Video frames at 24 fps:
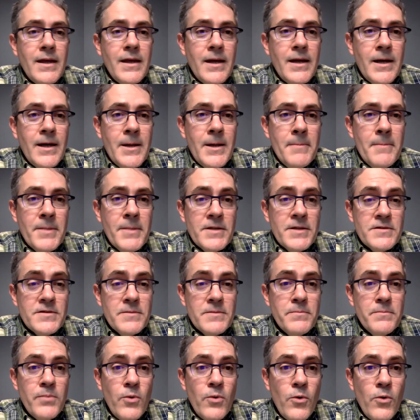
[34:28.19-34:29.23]
um, but it's
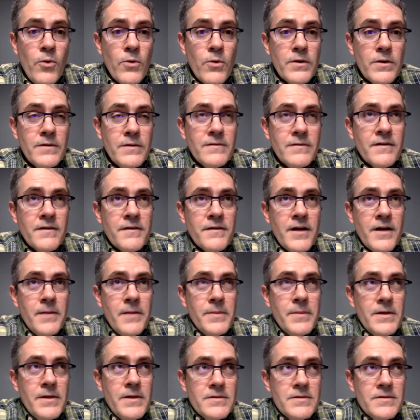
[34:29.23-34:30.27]
important. The
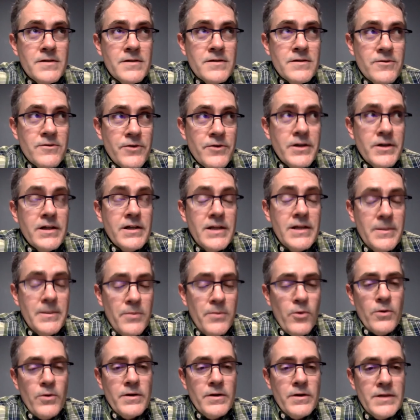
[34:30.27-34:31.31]
therapy is is critically
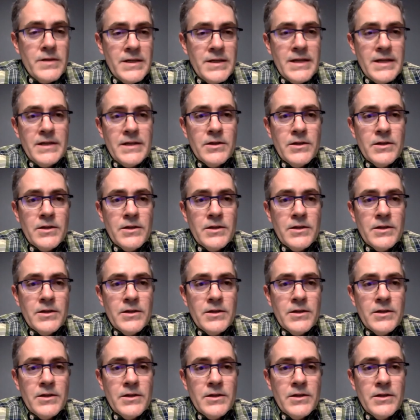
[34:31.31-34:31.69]
important in getting